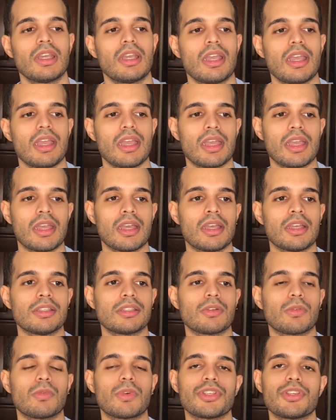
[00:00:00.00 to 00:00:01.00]
And
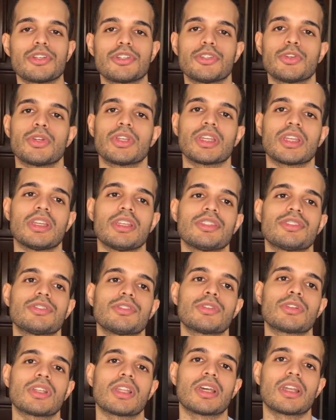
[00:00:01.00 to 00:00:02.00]
what you're doing is
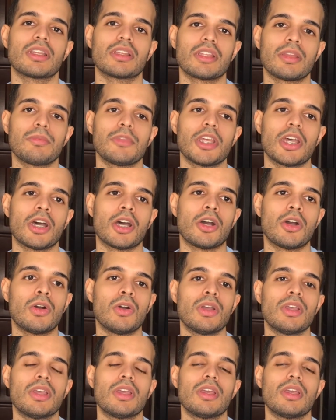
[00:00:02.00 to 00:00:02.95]
you're letting them know